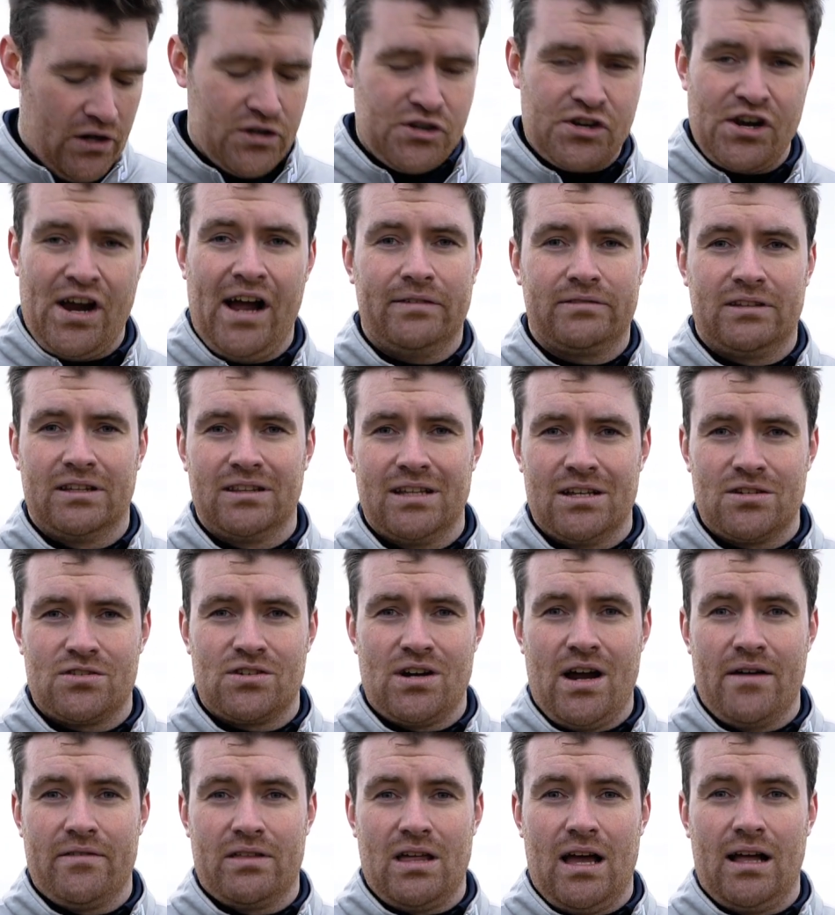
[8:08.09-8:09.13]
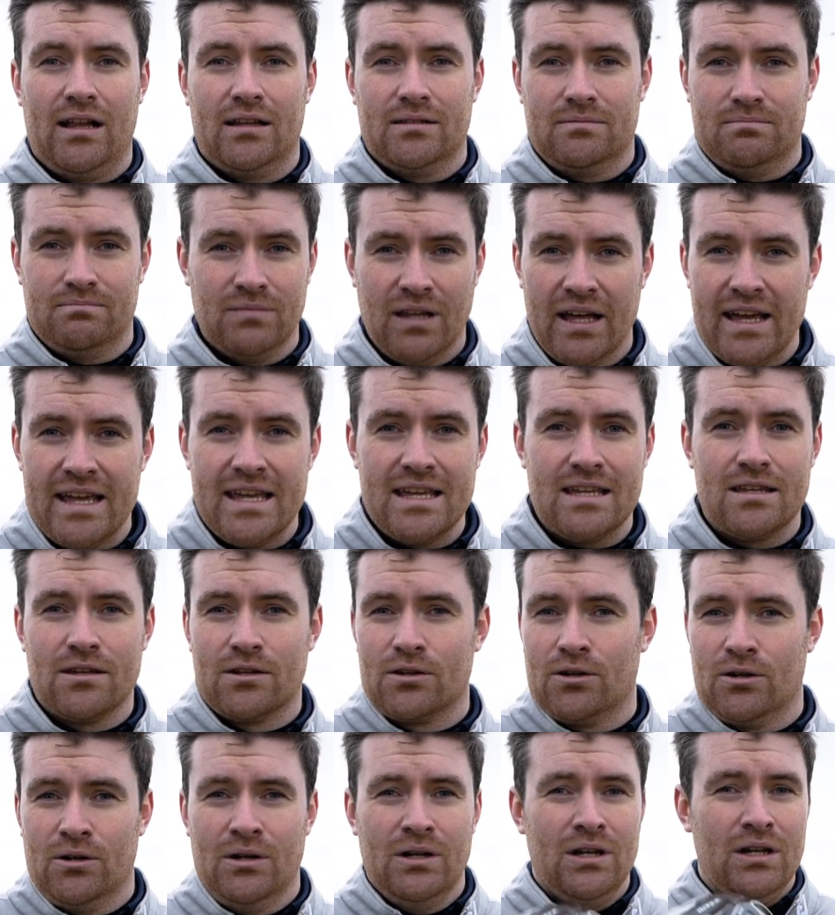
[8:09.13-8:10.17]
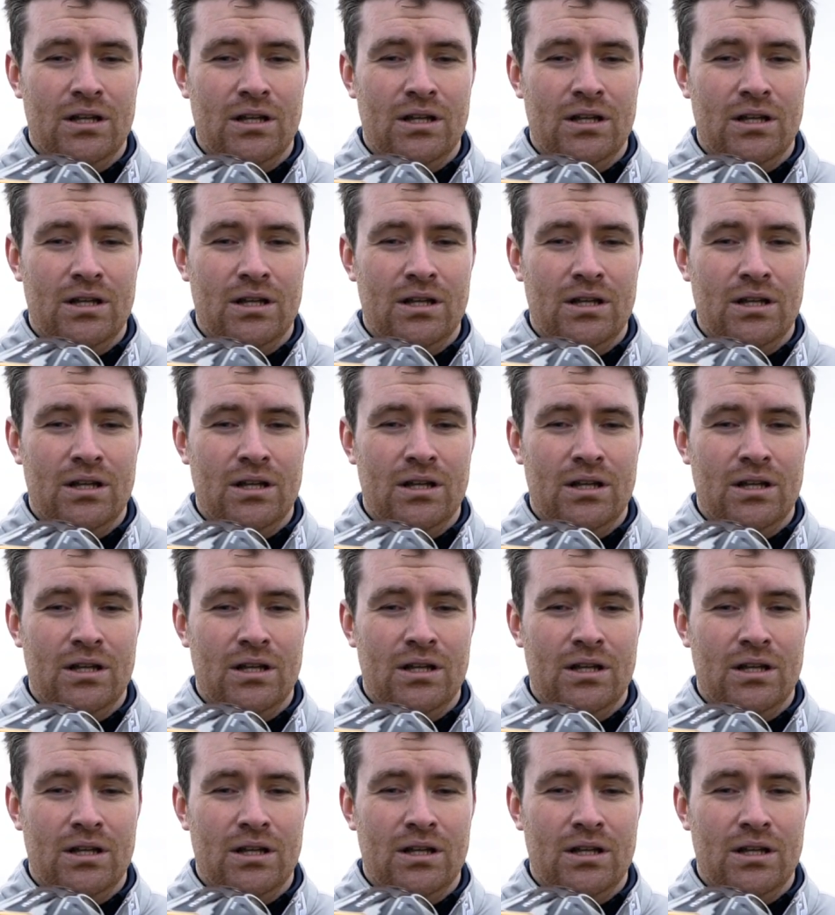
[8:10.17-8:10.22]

shaft in this driver that I'll like, you know,